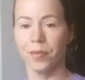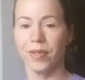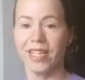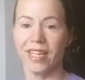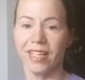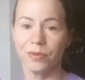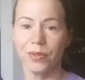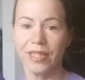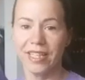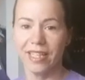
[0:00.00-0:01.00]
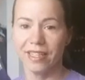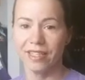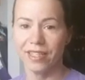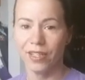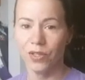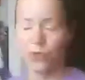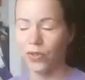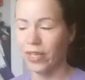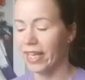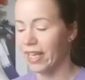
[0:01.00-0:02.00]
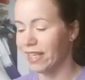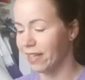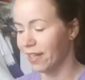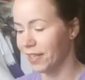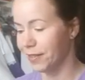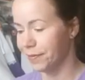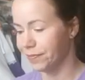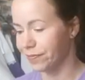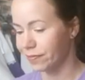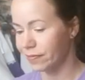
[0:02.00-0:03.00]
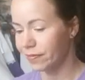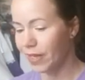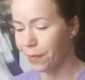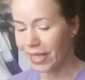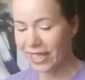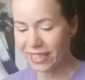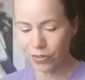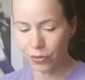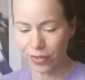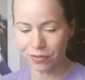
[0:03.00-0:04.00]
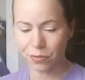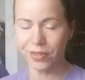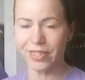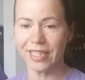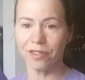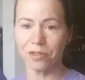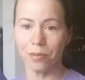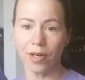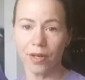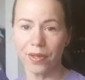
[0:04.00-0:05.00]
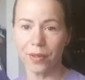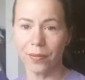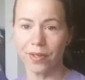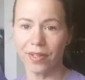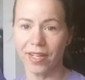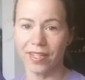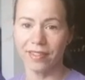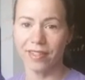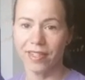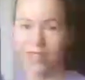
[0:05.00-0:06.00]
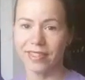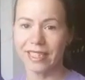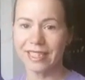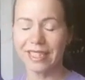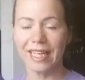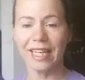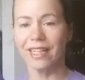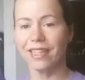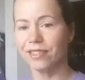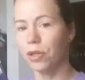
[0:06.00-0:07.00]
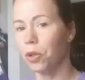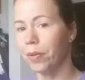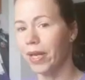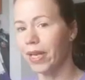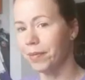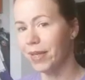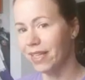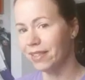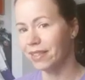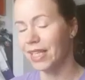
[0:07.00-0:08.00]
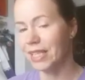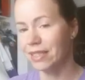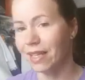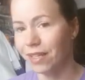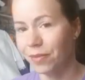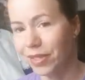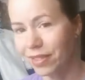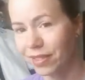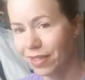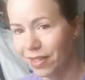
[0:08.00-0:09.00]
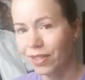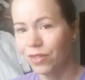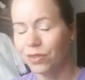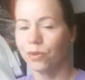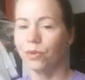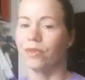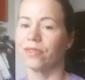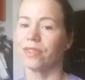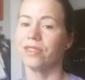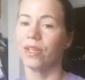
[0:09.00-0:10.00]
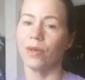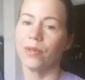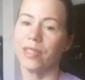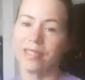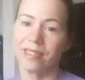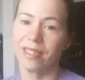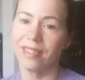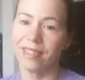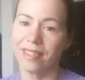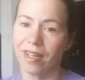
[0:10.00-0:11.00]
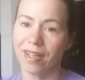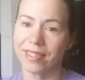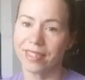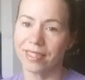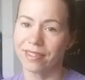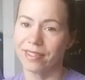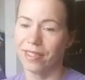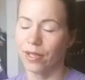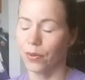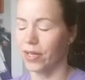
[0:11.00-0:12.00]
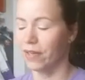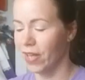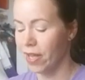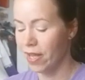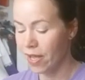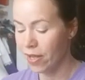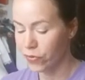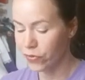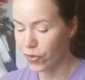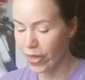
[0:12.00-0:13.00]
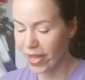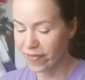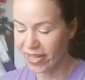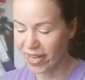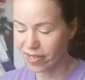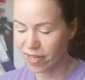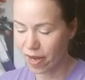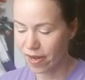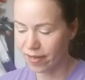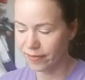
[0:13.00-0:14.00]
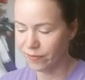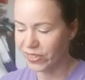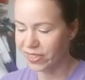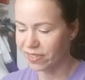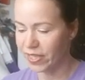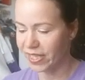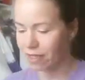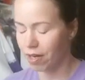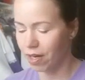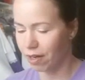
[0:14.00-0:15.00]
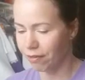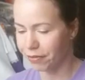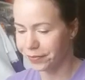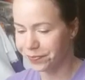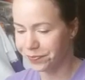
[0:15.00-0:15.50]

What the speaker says: but yeah, that's really really, my kids don't have school today or tomorrow. They were designated as snow makeup days in case they had to miss school for snow, which they did not because it didn't snow enough. So they have these 2 days off.